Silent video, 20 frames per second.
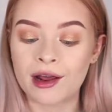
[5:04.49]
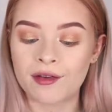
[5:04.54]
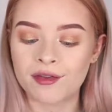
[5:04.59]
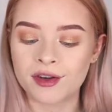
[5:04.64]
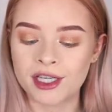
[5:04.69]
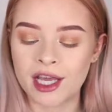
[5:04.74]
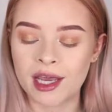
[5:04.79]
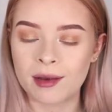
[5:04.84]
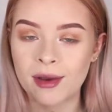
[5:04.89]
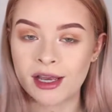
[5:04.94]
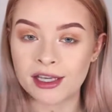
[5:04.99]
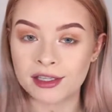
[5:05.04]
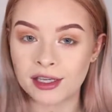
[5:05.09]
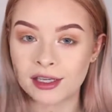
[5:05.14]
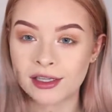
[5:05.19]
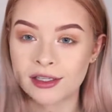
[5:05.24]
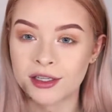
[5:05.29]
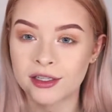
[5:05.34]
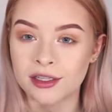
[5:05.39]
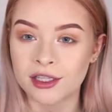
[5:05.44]
everyday
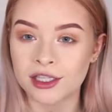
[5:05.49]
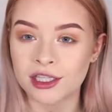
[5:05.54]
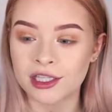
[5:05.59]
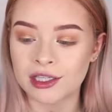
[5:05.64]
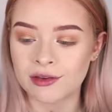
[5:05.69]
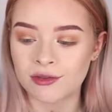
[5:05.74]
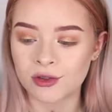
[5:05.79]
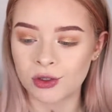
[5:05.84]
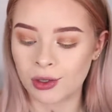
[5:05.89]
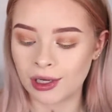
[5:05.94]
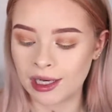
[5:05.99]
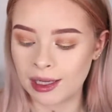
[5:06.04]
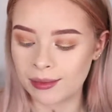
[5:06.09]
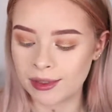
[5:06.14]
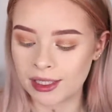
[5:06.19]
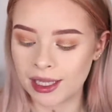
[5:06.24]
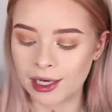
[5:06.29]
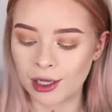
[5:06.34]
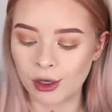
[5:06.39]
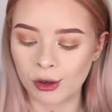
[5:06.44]
basis because it just gives your
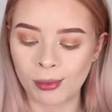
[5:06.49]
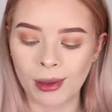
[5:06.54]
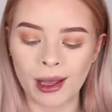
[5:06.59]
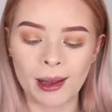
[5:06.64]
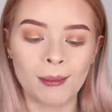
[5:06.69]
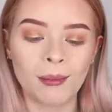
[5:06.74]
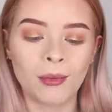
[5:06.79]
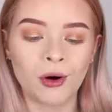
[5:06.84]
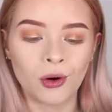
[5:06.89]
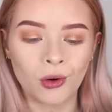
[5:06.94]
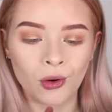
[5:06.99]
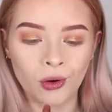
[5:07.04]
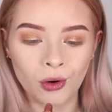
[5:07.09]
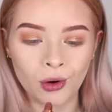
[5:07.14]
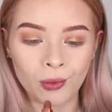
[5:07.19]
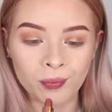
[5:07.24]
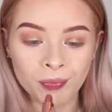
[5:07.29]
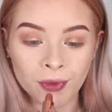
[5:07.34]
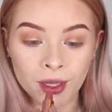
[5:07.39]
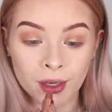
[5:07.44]
lips a little bit
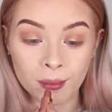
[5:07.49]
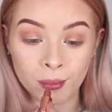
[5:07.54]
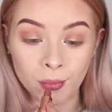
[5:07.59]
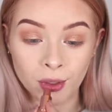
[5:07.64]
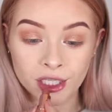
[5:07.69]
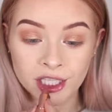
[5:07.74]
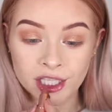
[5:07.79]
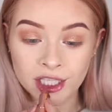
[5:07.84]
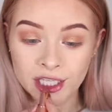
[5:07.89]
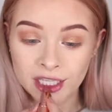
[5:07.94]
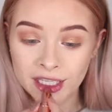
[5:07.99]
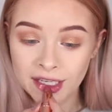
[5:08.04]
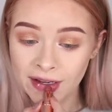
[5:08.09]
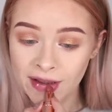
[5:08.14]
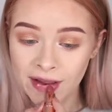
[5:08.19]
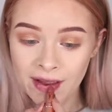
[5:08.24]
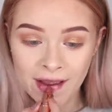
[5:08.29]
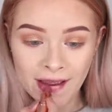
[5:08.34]
more moisture.